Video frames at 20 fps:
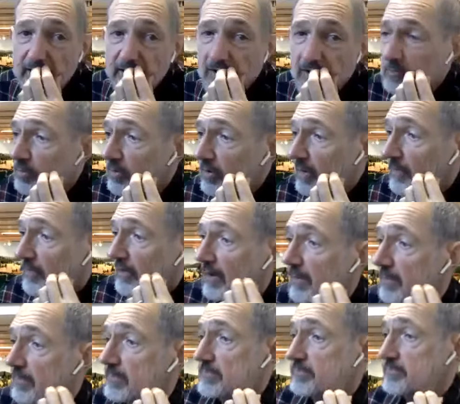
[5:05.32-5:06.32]
Let's put them
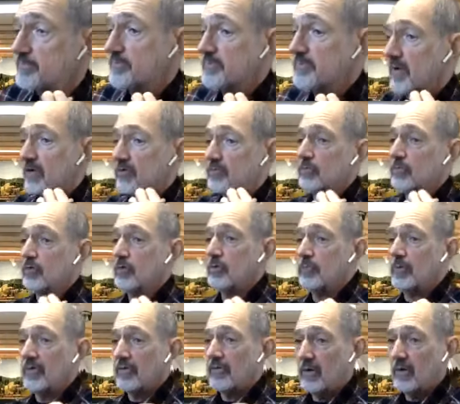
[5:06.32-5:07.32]
there. There's room
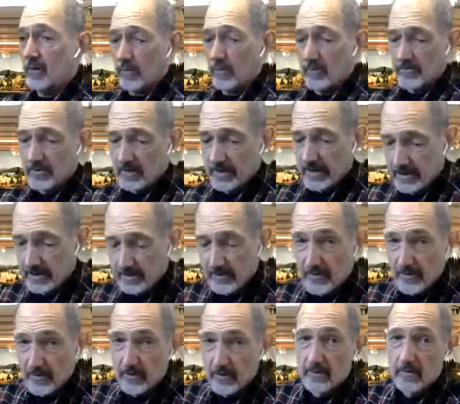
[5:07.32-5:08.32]
in with the ladder
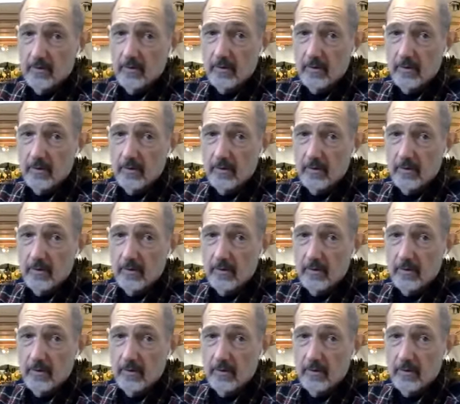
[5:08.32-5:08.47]
there.